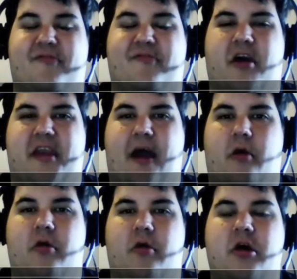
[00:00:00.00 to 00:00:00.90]
none of the
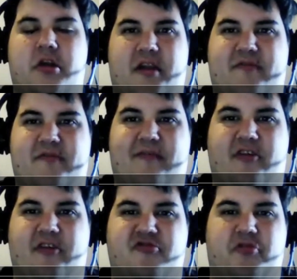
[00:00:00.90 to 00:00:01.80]
Avengers know
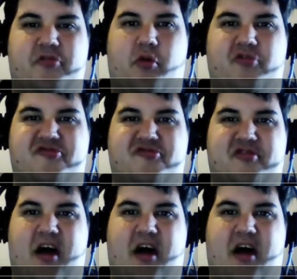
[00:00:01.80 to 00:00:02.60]
Coulson's alive. Exactly,